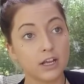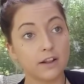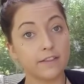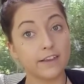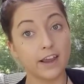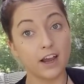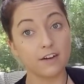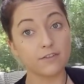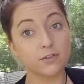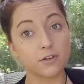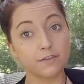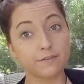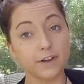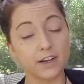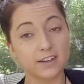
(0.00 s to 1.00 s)
the after
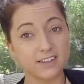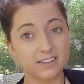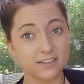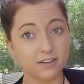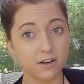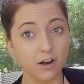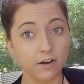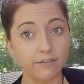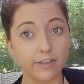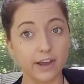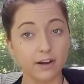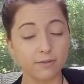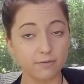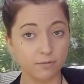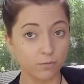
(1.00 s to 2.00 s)
effects of
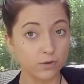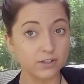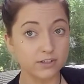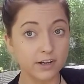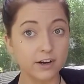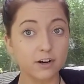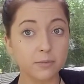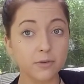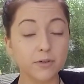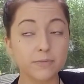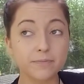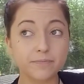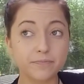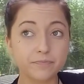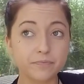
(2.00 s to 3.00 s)
that was terrible,
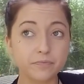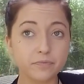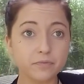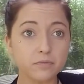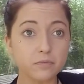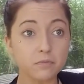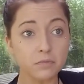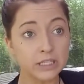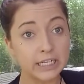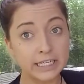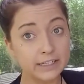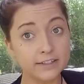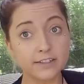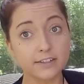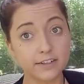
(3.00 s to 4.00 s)

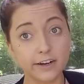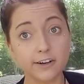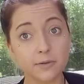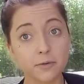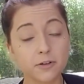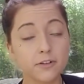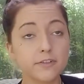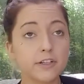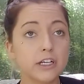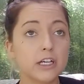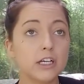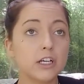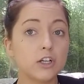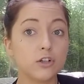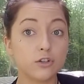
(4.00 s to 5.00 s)
is terrible.
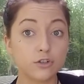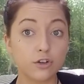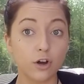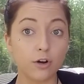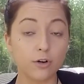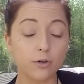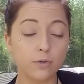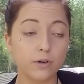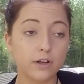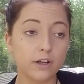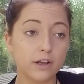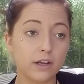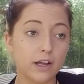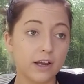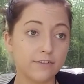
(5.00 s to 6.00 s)
So
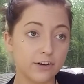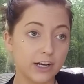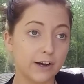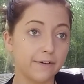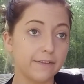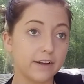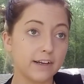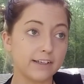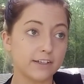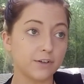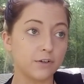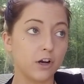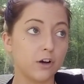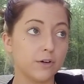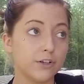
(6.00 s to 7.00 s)
every now and then I
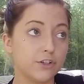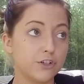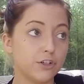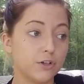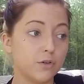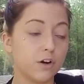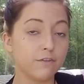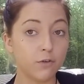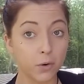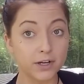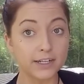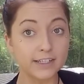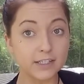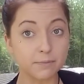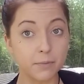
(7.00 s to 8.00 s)
still go into
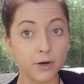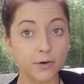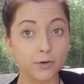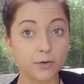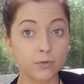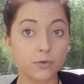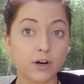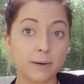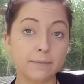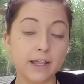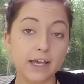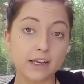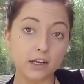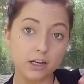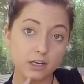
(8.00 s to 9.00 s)
avoidance mode where I'm
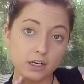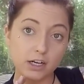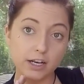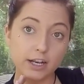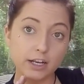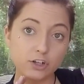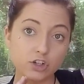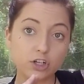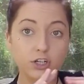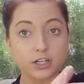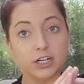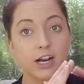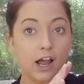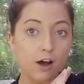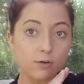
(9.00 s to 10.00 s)
like ninja-ing
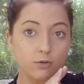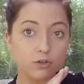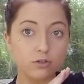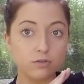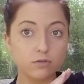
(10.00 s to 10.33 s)
it out.